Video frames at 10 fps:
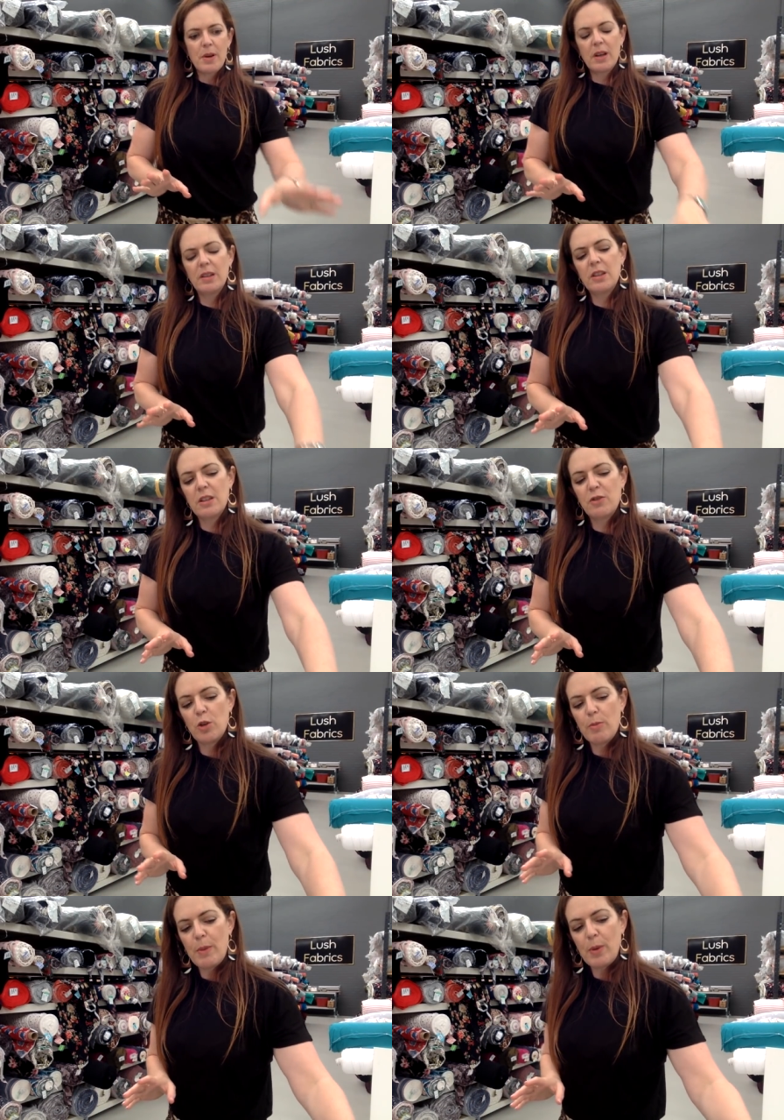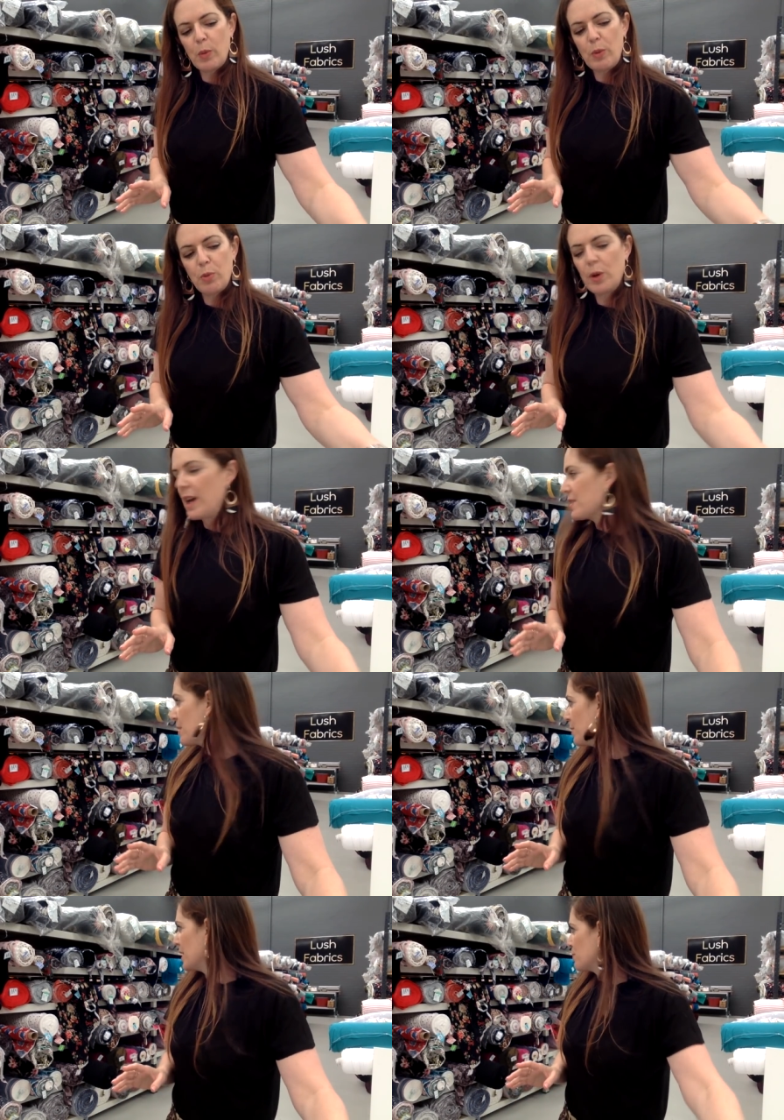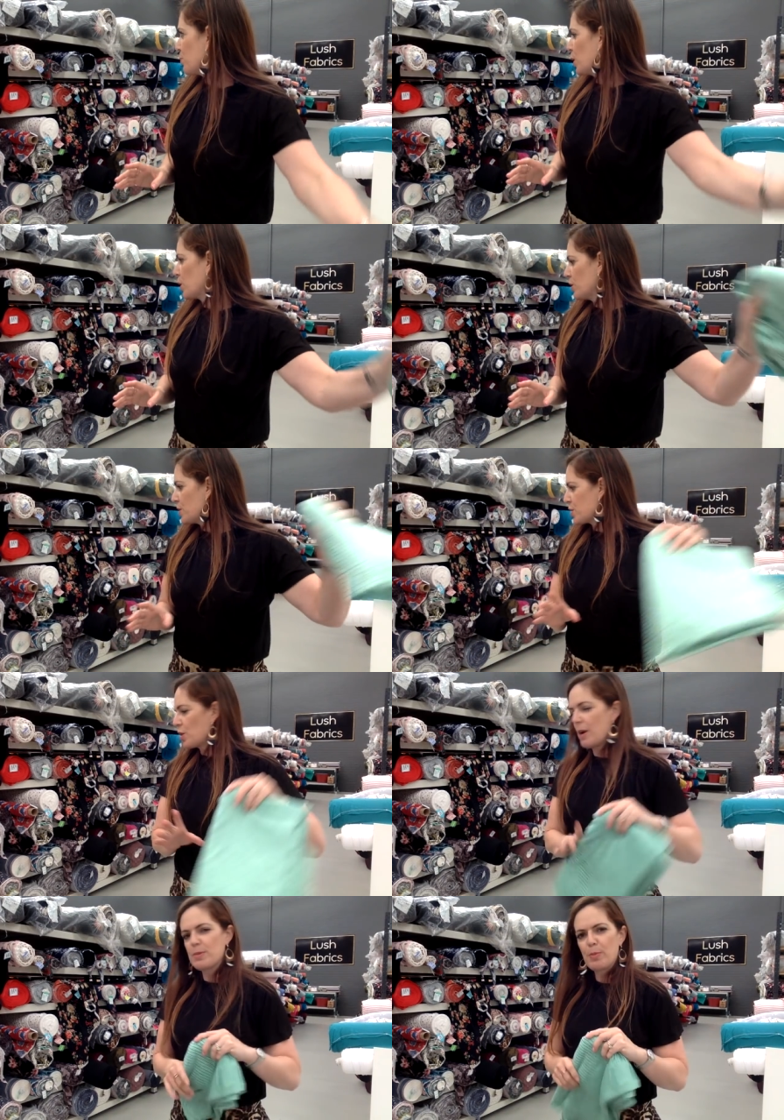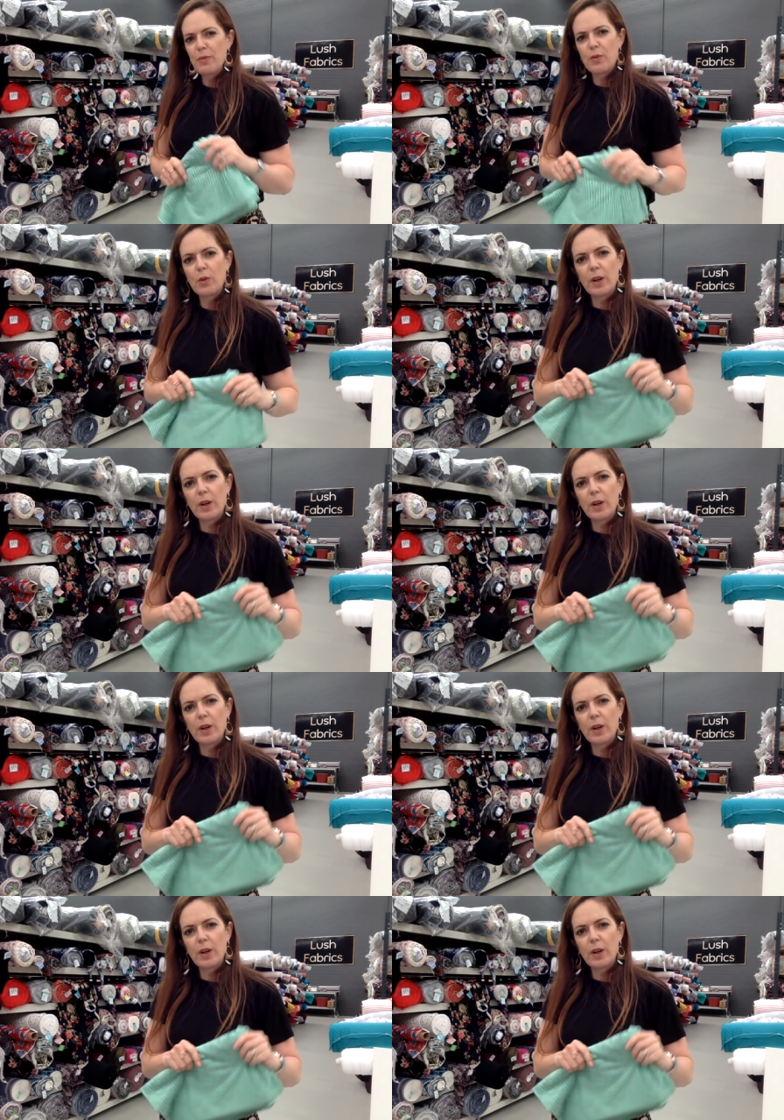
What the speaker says: I don't know if you remember, we brought out some of these broken stripes before,